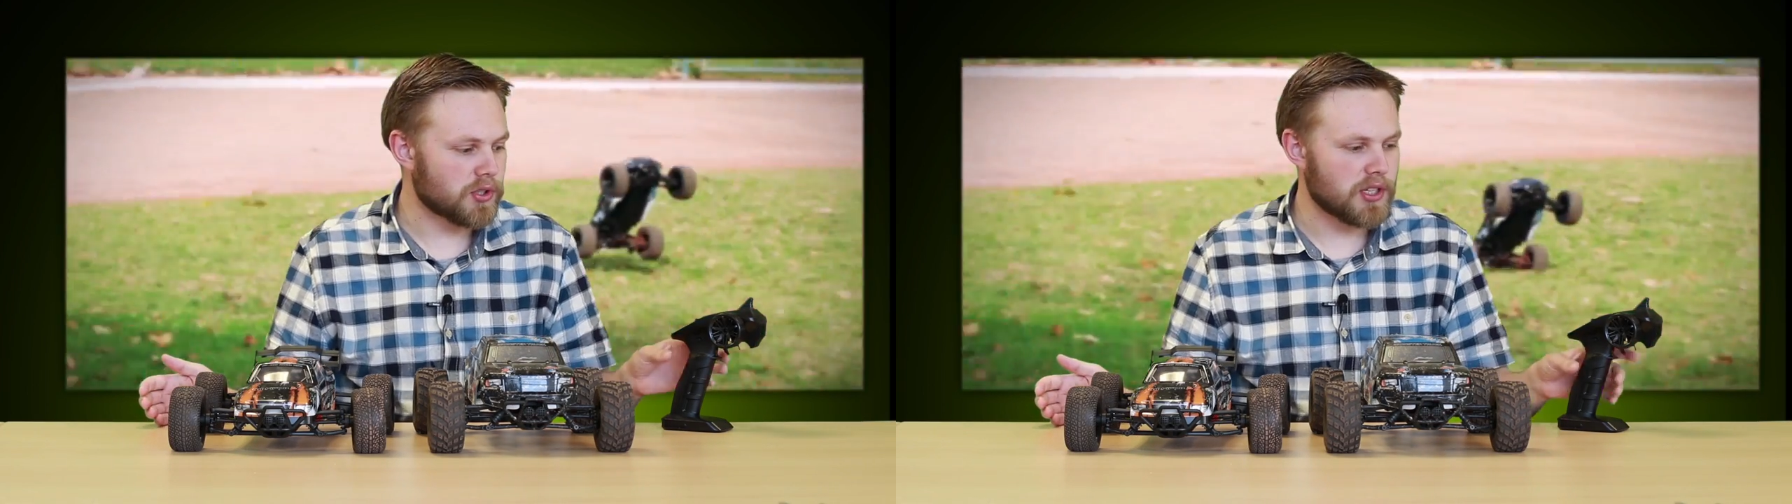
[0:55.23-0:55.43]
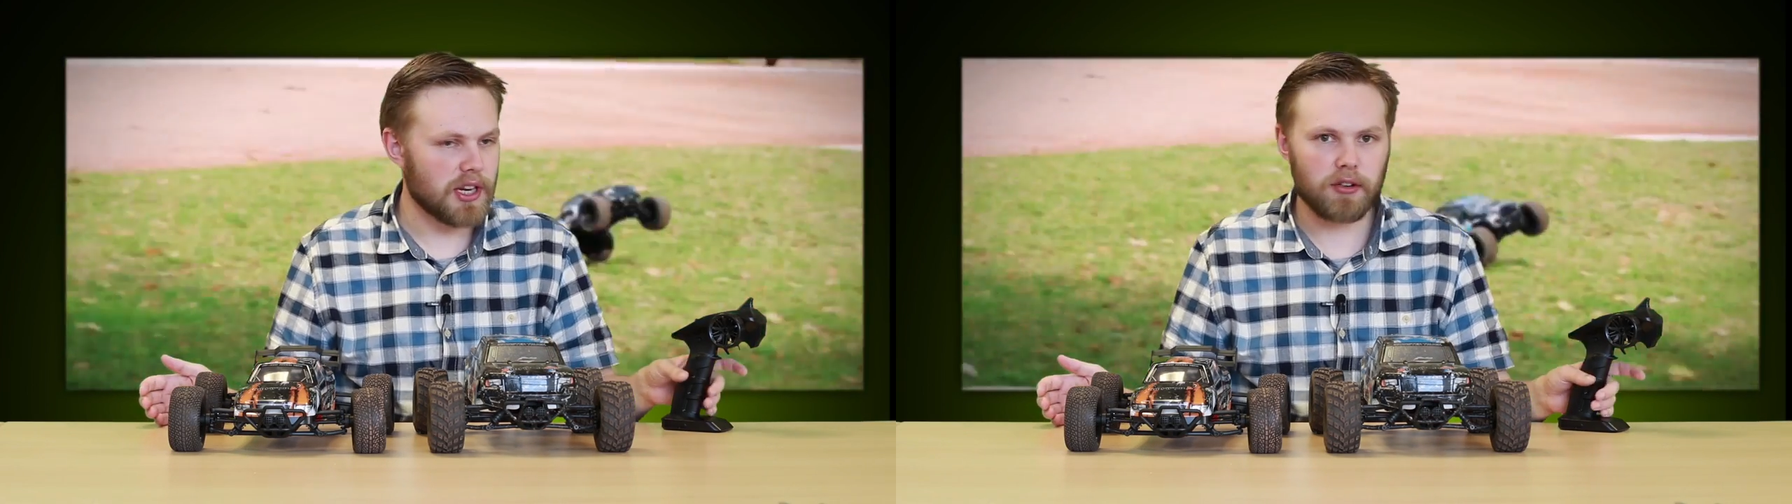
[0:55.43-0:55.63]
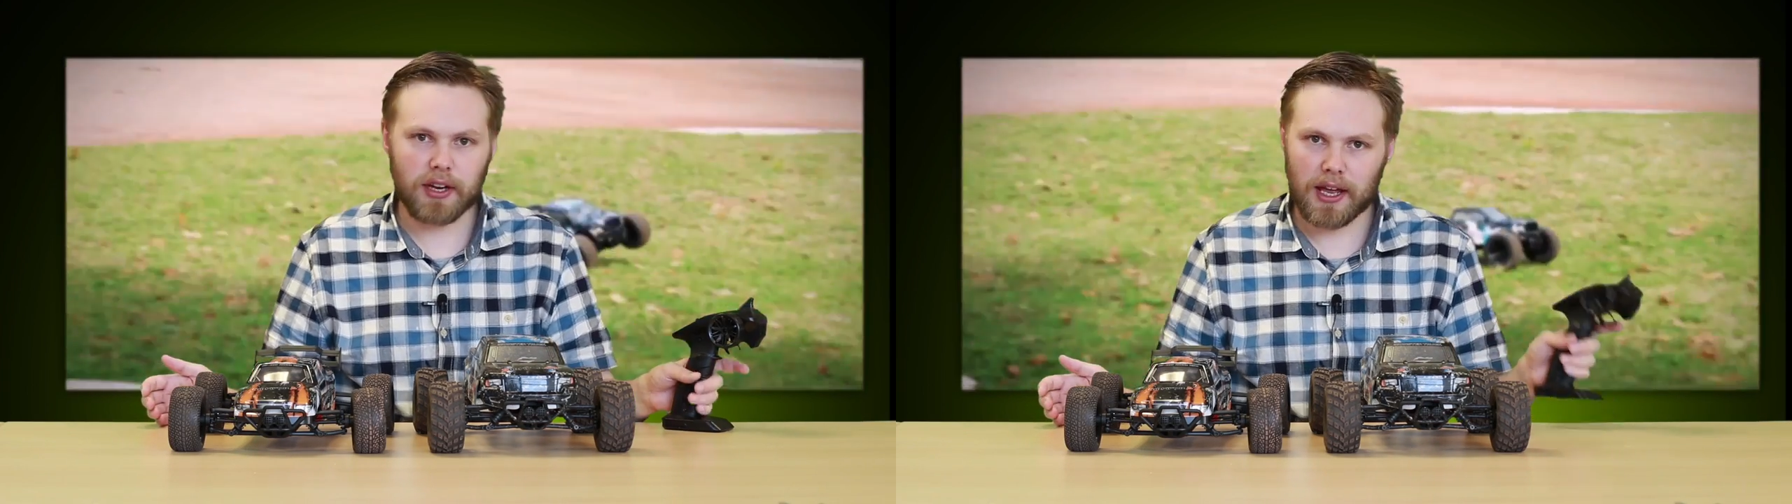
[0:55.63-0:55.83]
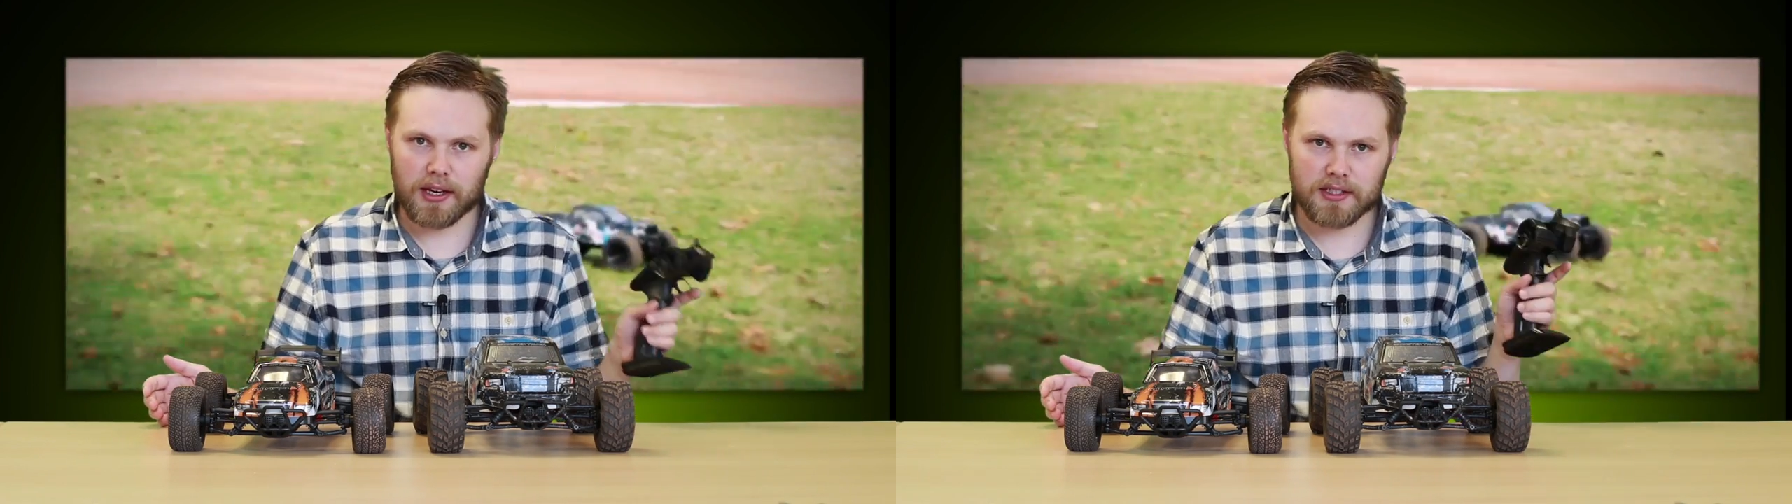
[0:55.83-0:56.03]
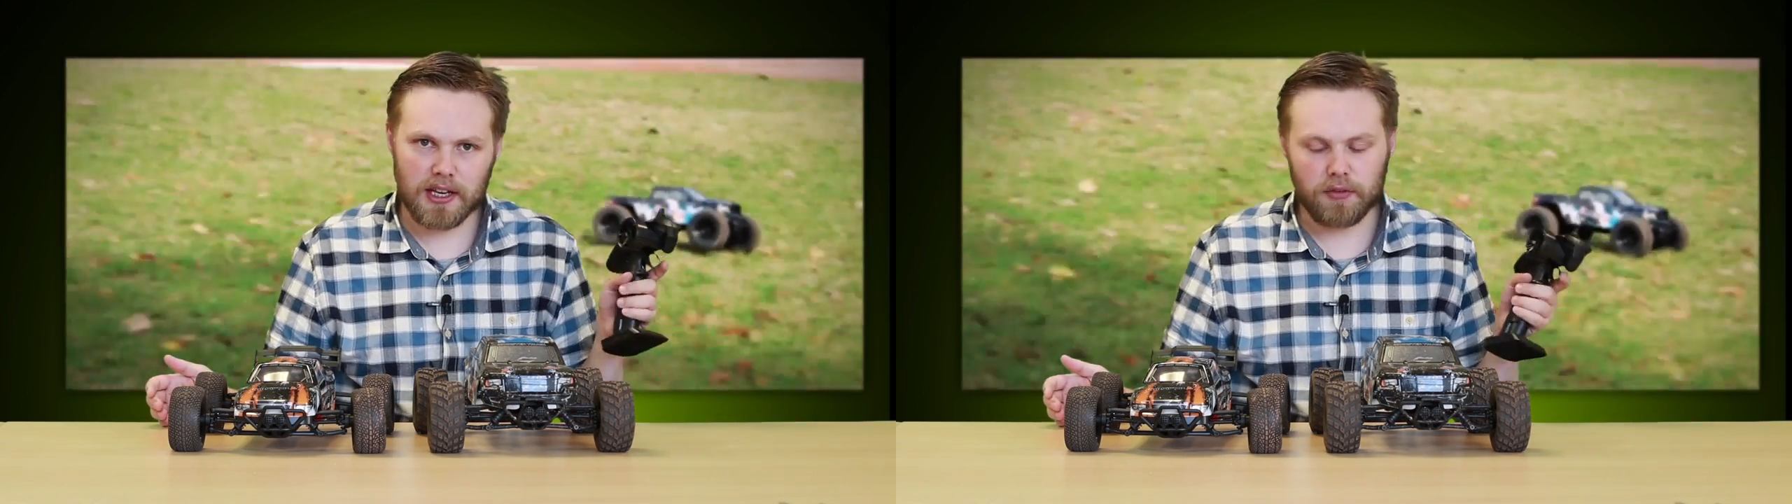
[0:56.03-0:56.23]
steering and
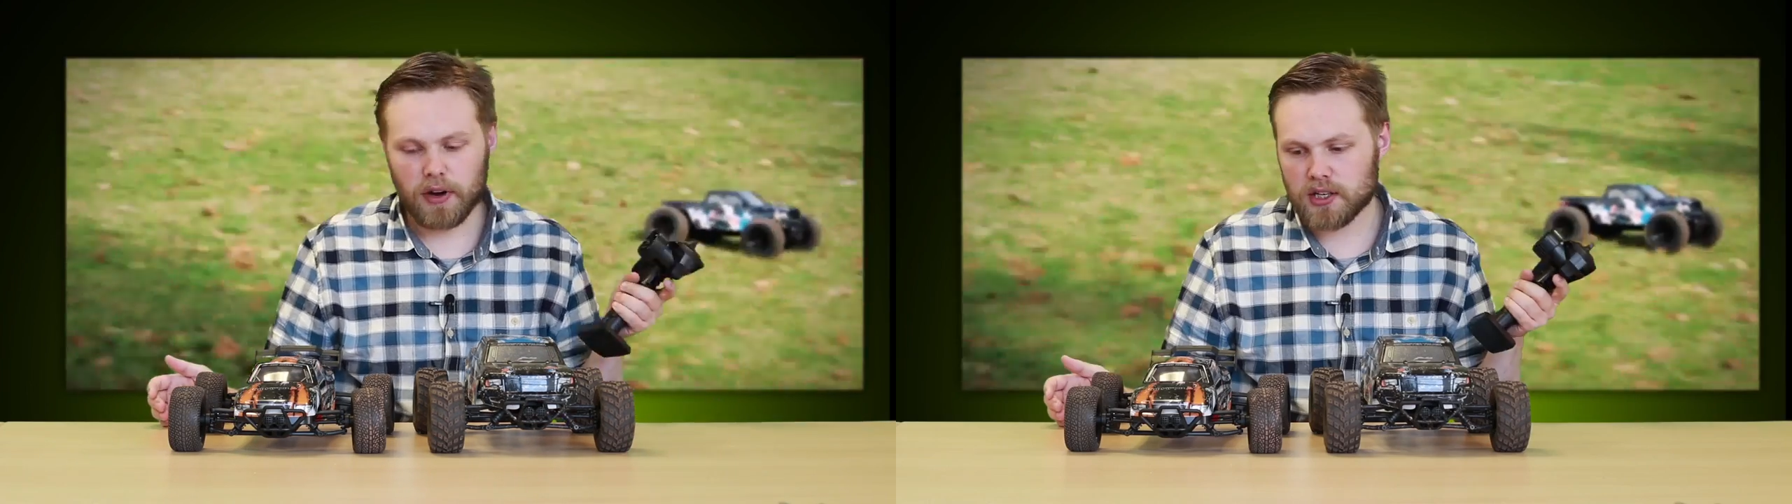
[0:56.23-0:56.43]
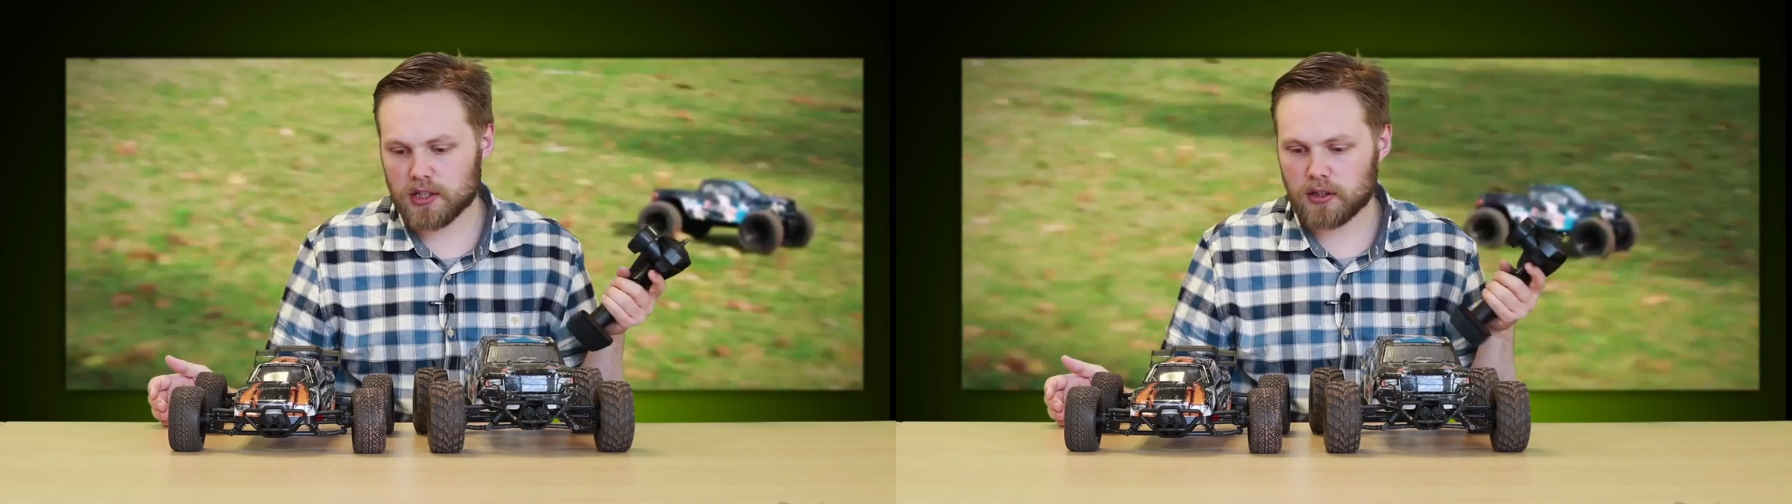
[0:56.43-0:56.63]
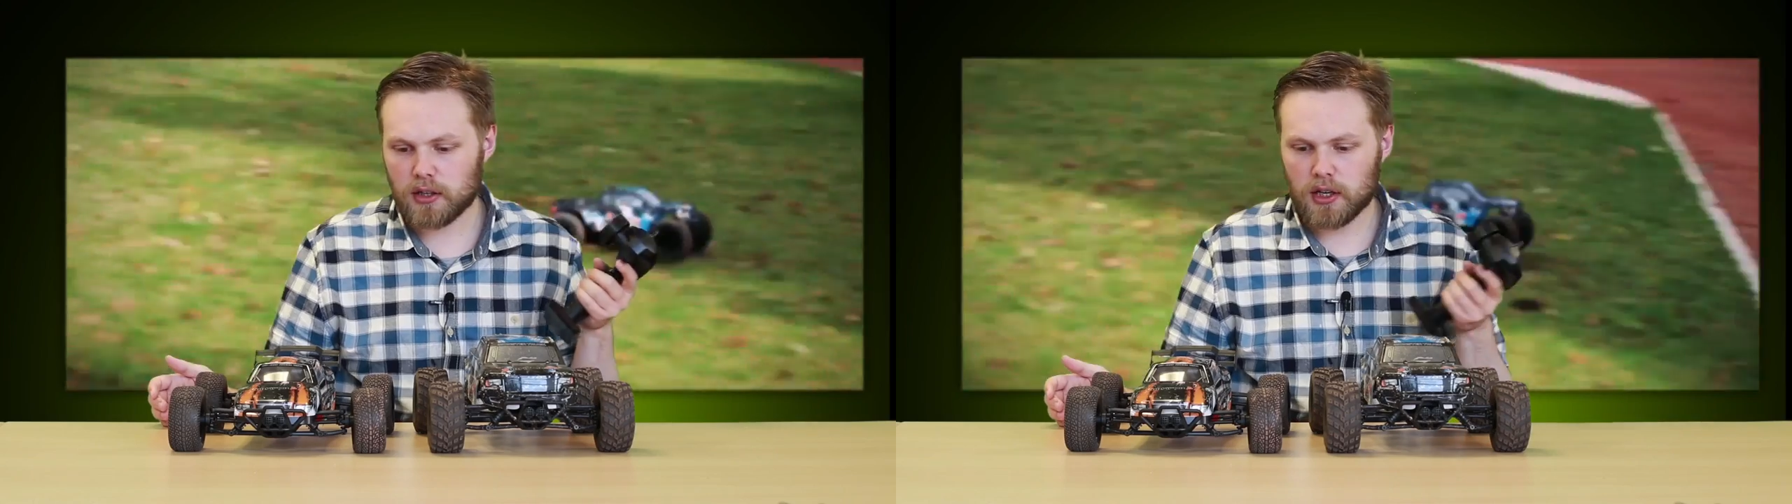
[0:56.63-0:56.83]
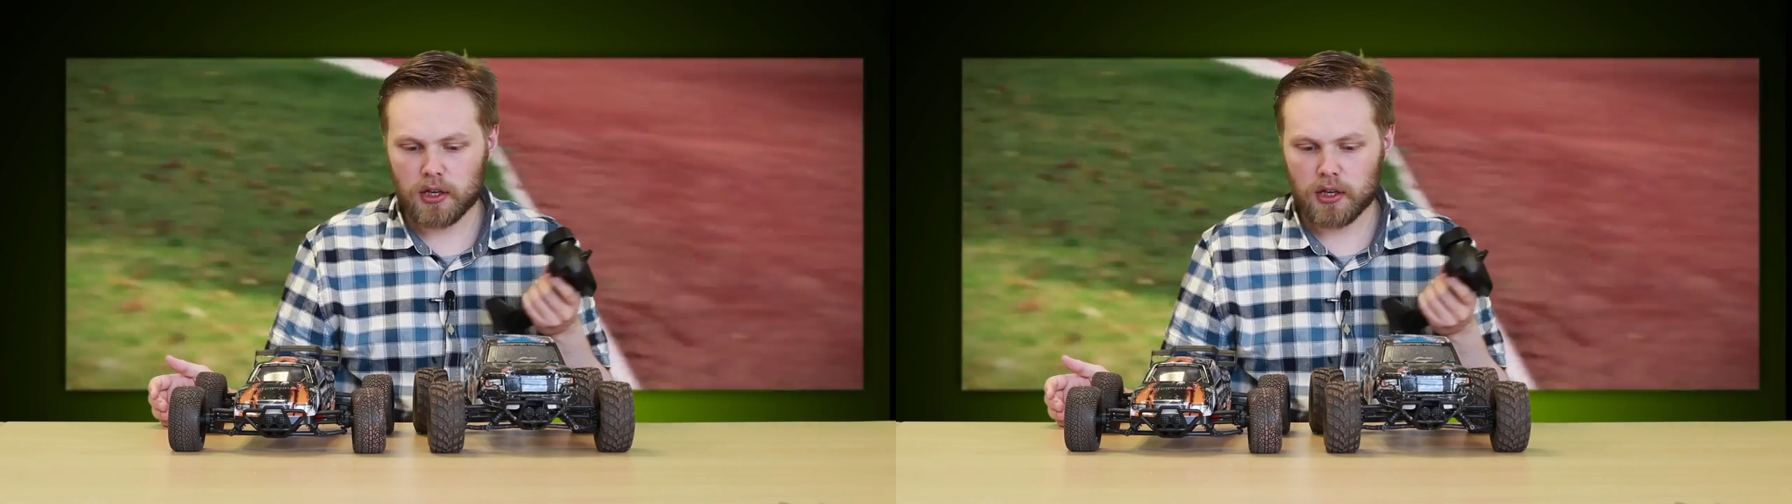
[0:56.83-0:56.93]
acceleration,